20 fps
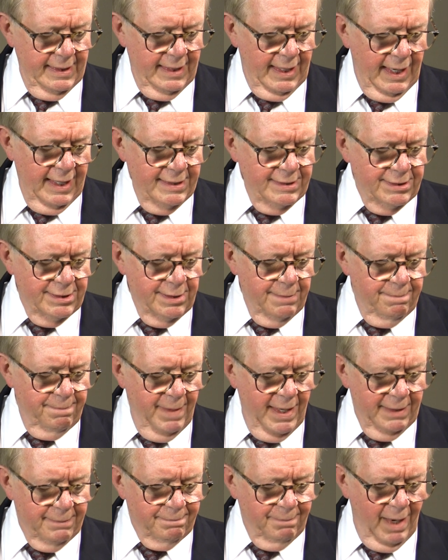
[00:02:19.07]
I
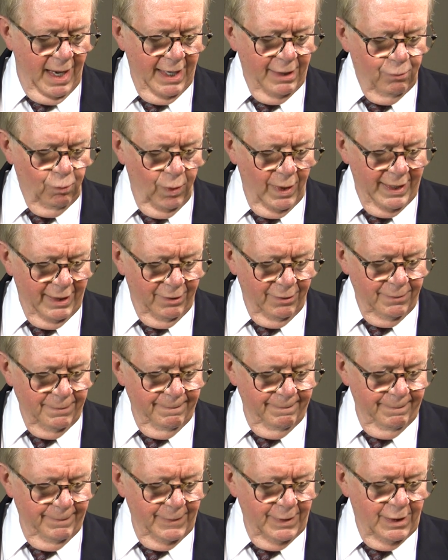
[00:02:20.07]
submit my will,
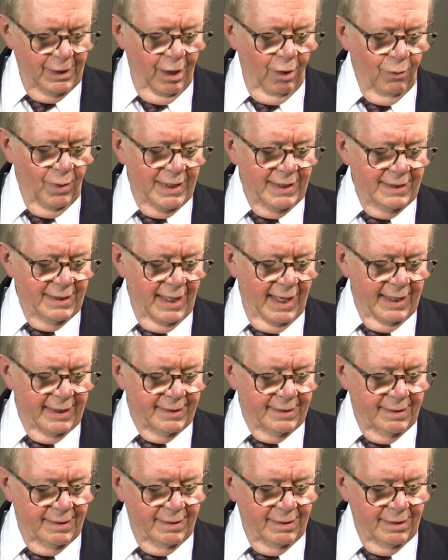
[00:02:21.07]
knowing
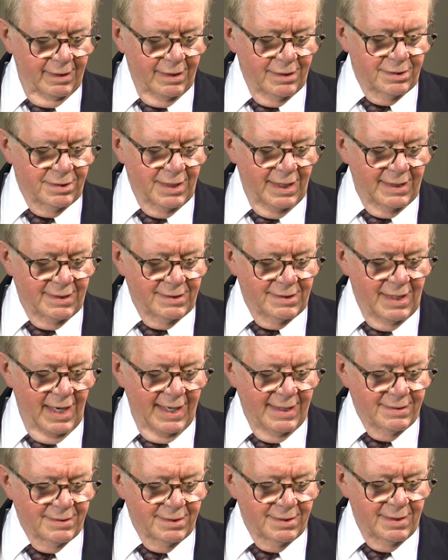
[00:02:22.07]
that the
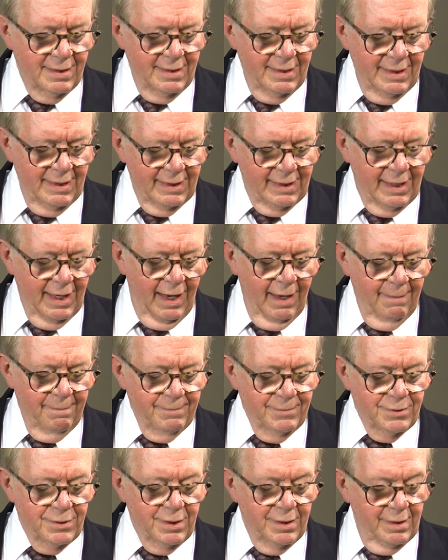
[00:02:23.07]
success
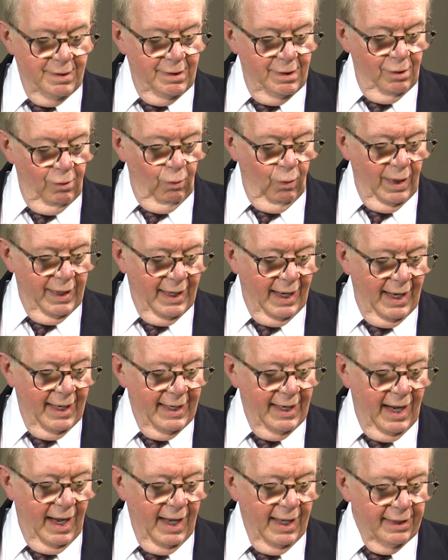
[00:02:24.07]
comes when
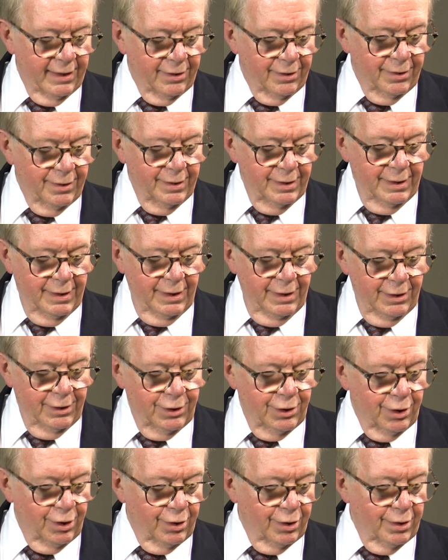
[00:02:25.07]
I honor
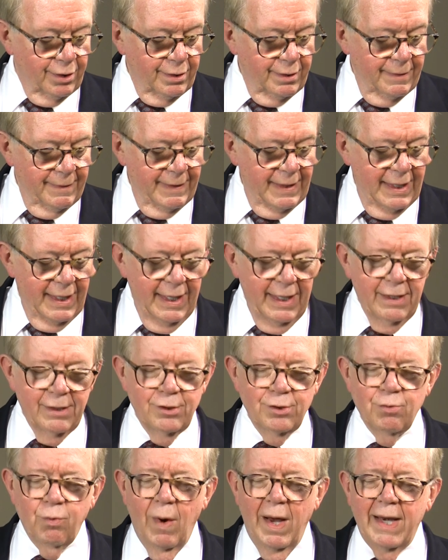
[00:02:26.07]
your
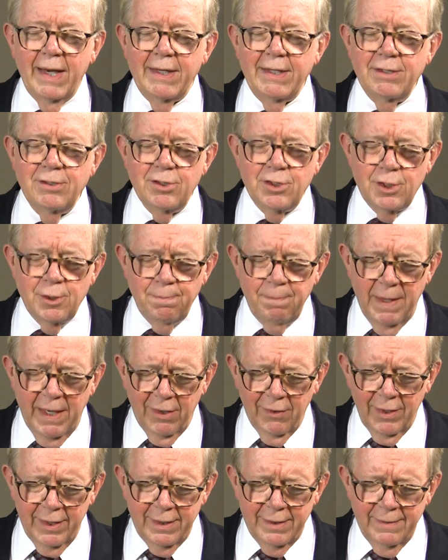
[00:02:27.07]
indwelling
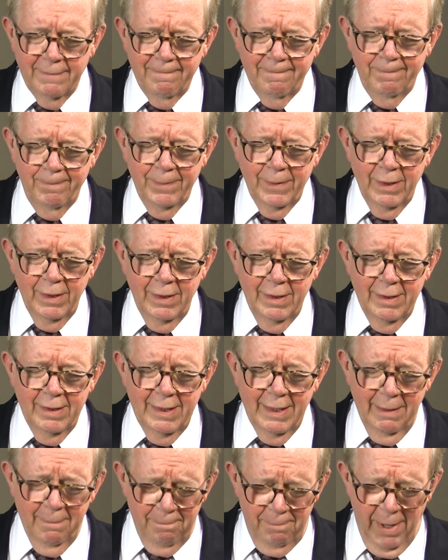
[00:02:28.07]
spirit,
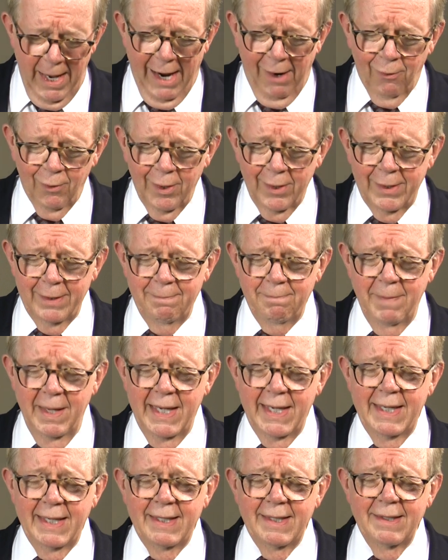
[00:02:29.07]
empowering
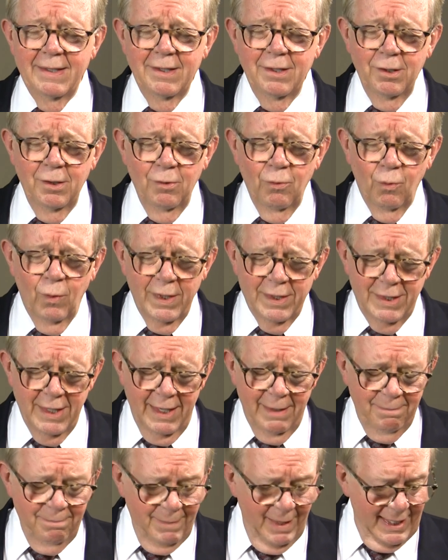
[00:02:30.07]
me
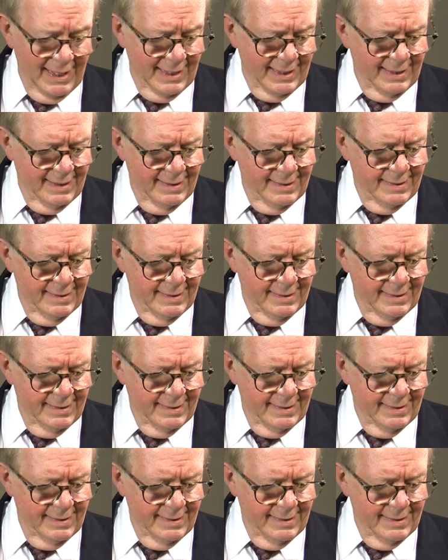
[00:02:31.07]
within me.